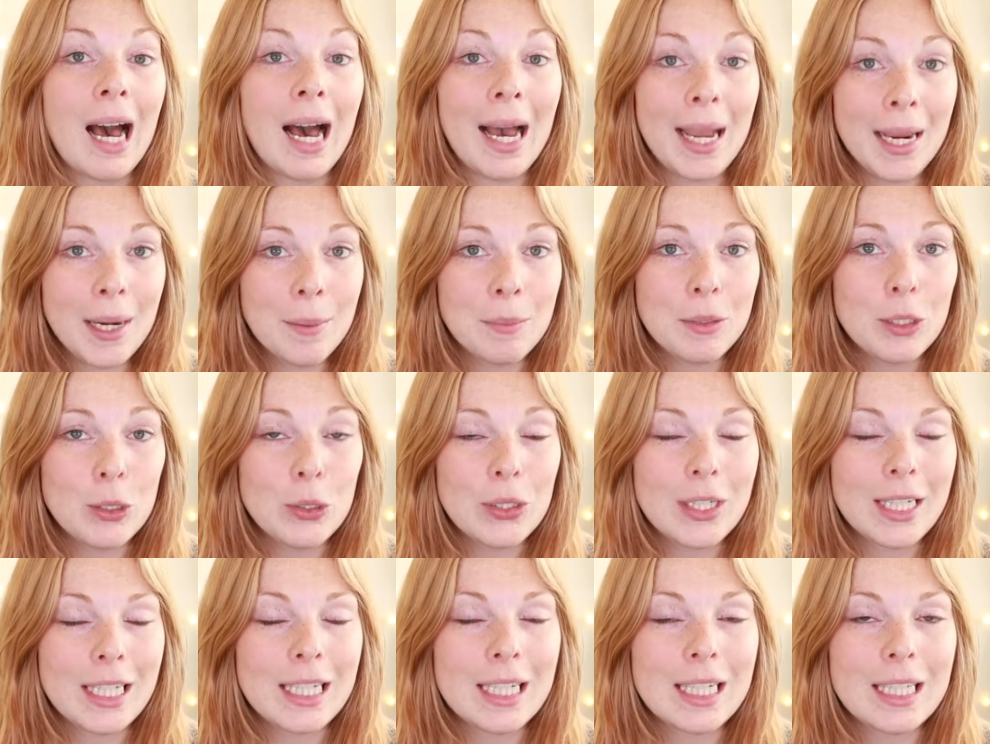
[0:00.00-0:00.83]
I am
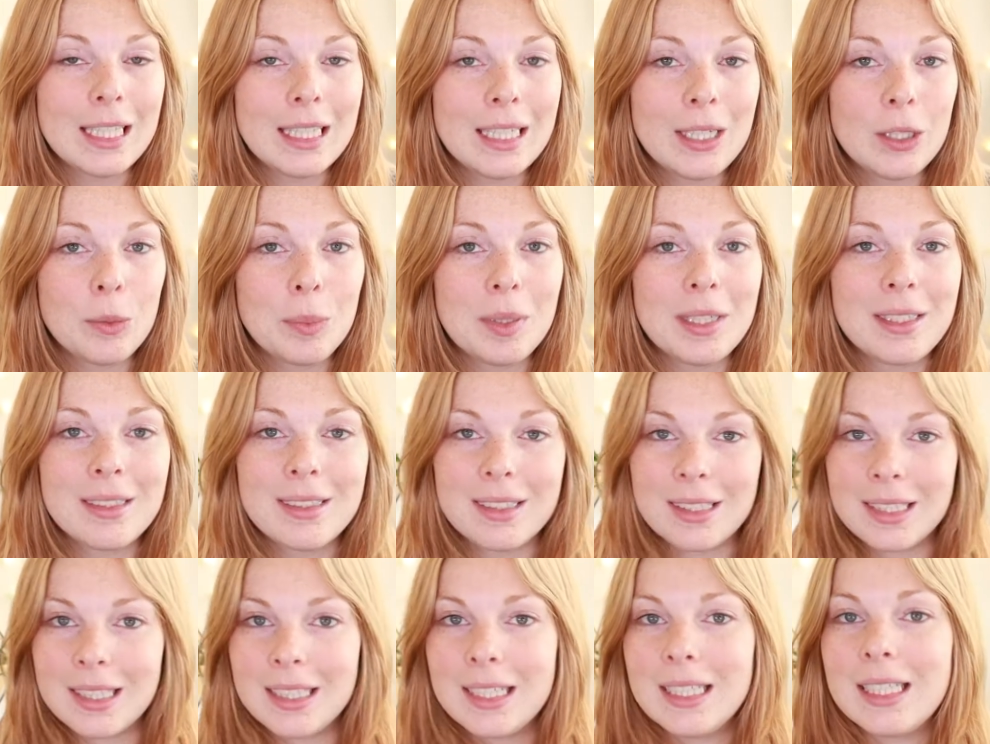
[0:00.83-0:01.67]
looking a little
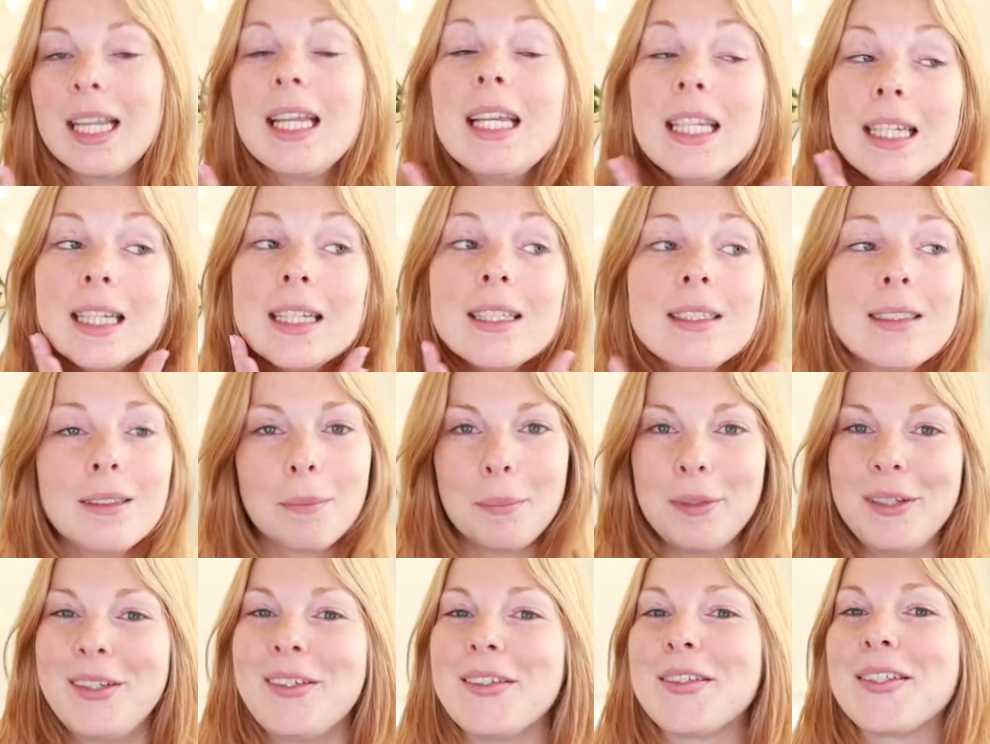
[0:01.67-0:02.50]
bit naked
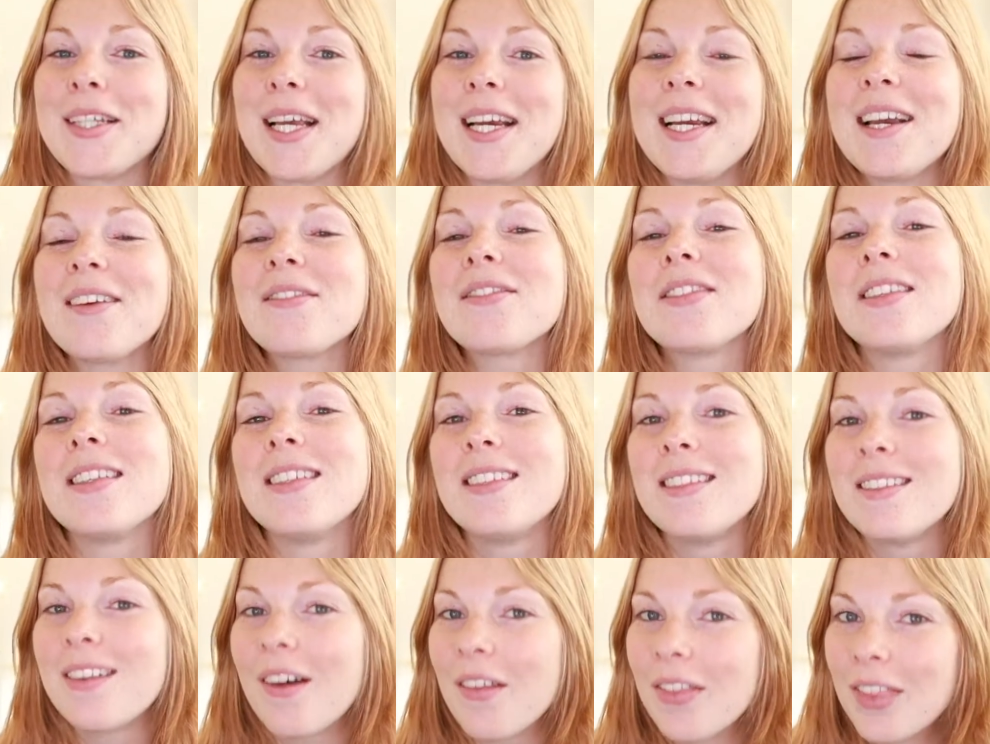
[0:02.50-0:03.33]
because I have
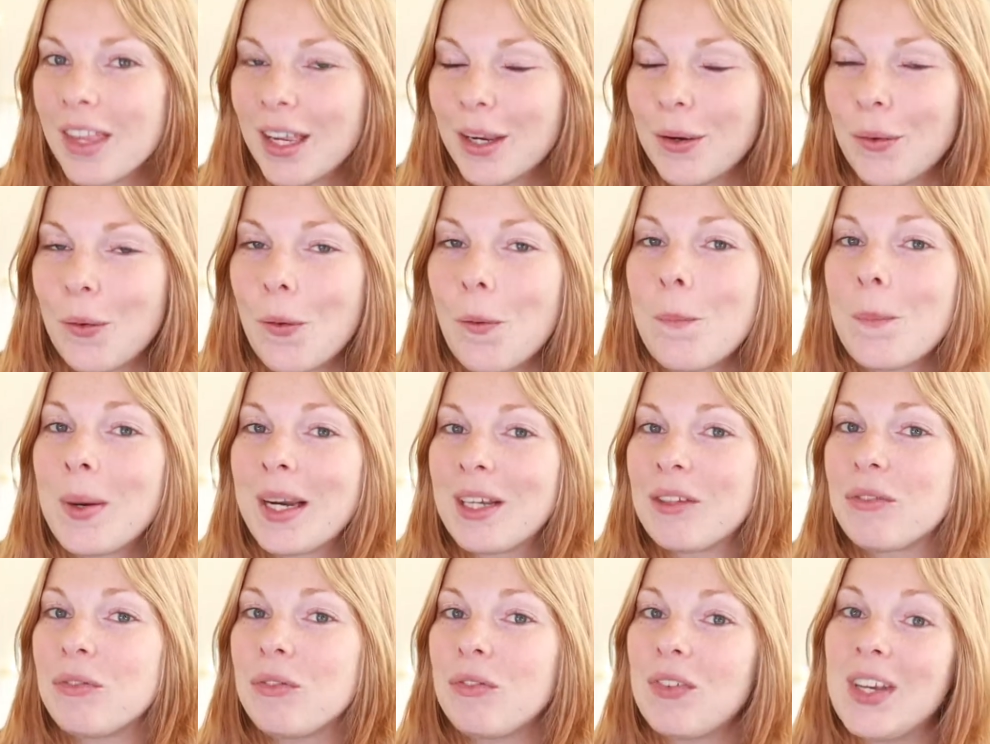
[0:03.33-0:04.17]
nothing on
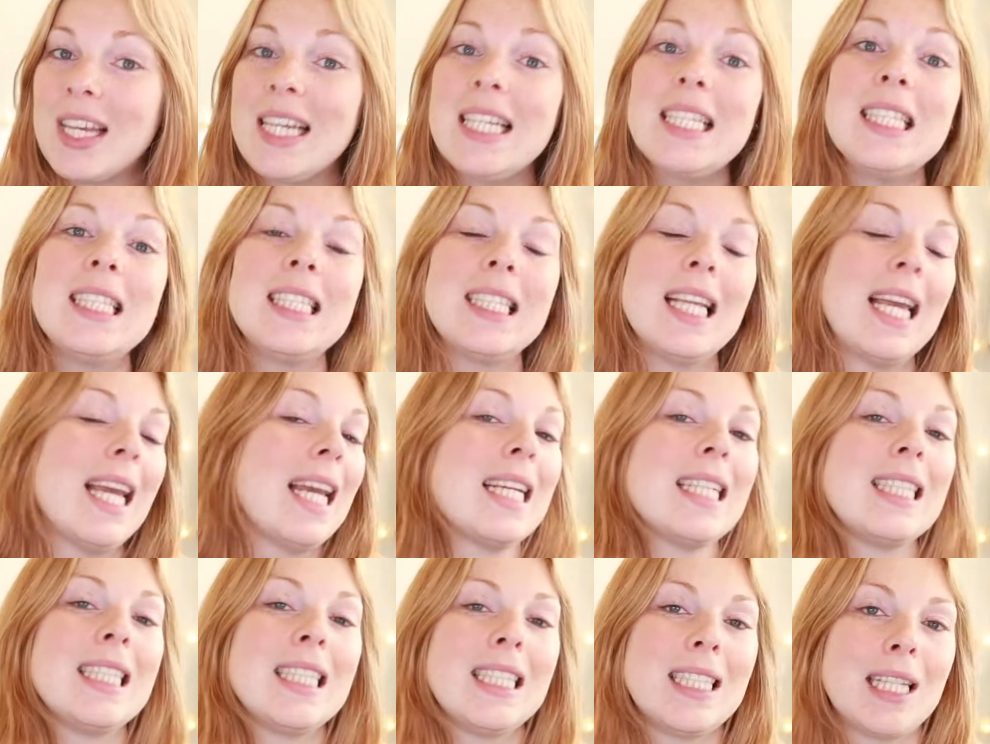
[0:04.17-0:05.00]
my face
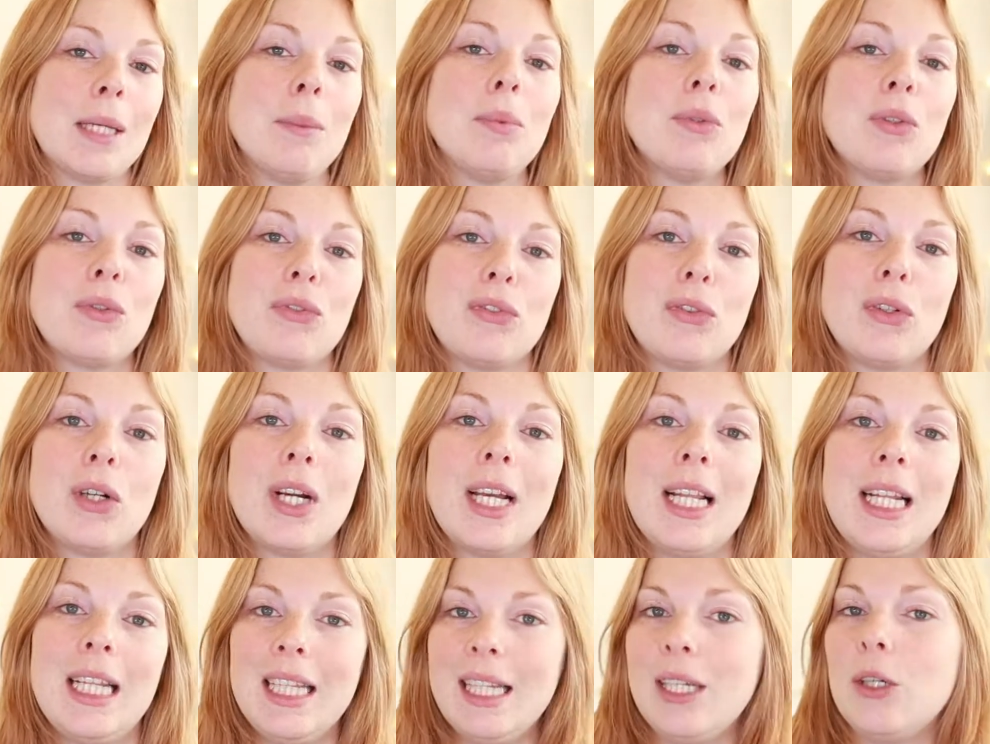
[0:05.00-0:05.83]
except for
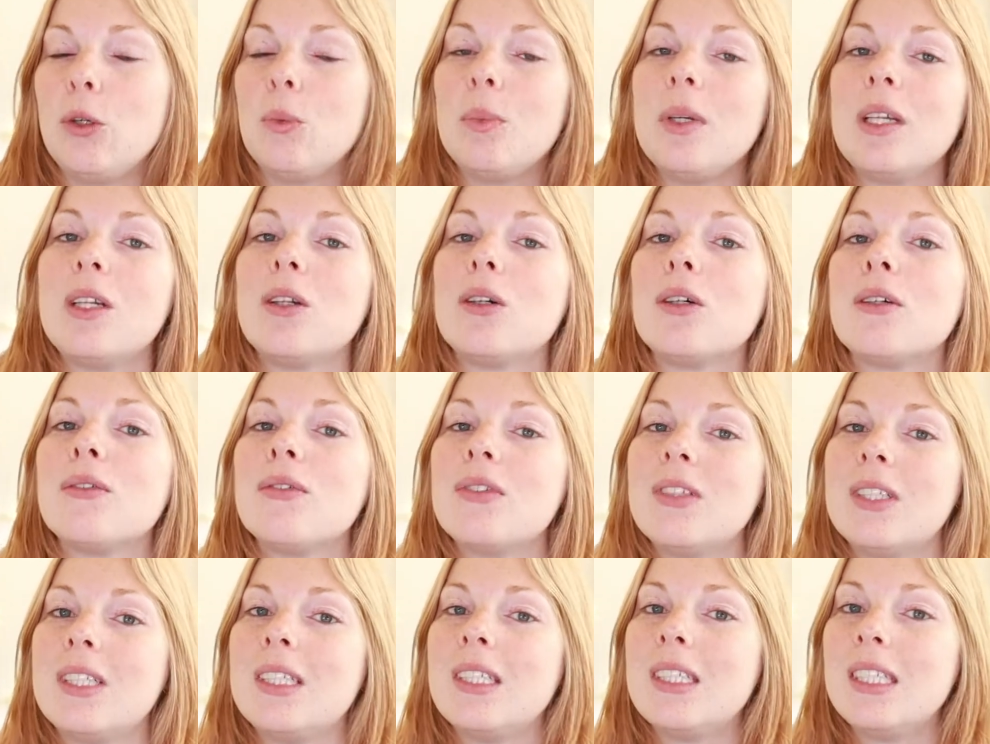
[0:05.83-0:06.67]
a little bit
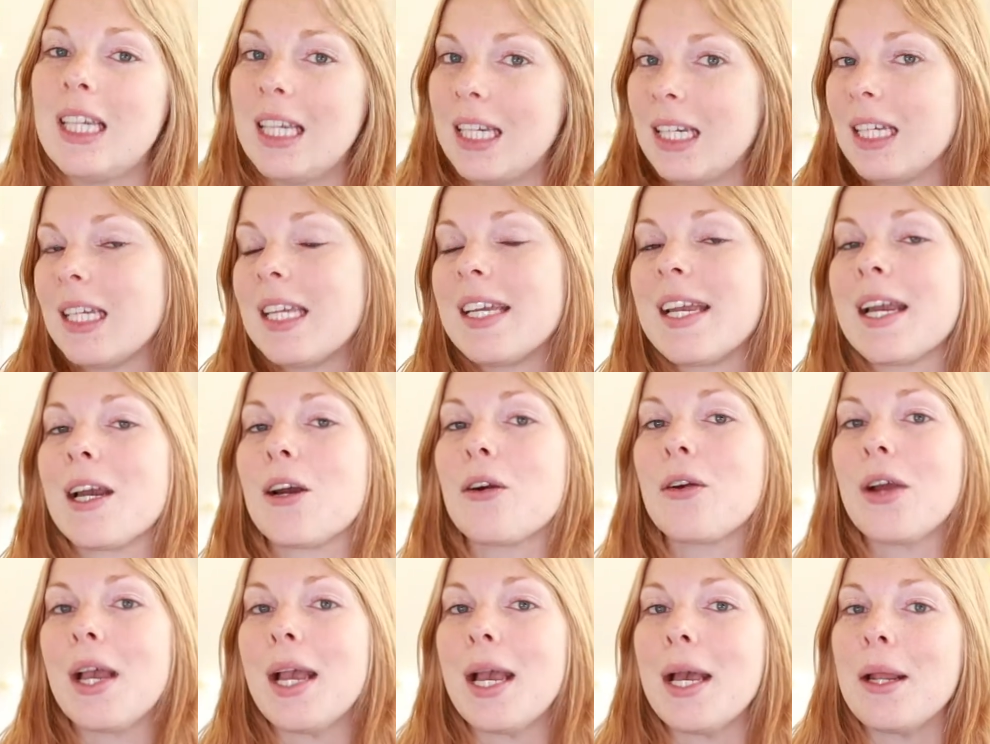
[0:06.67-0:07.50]
of
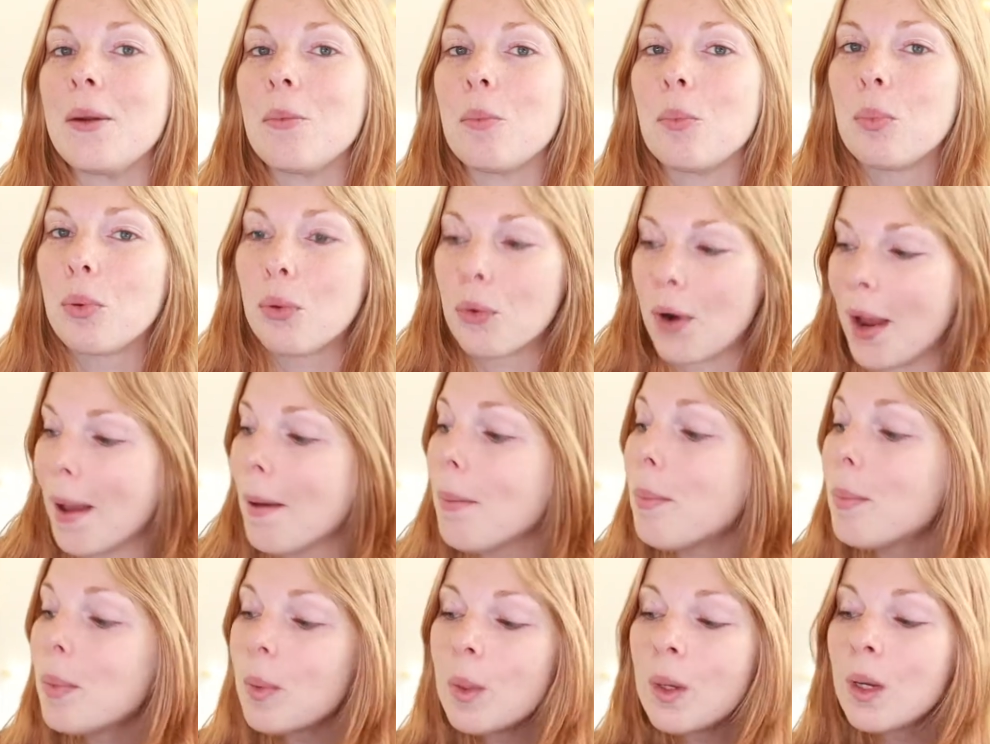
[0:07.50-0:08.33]
skincare and
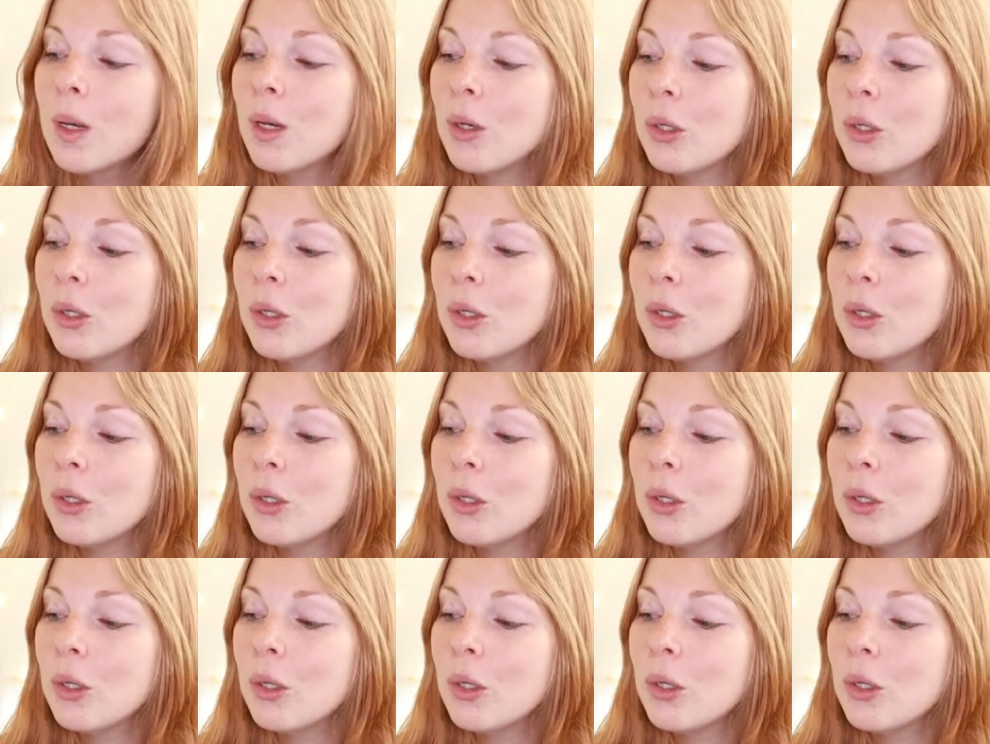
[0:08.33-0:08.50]
prep.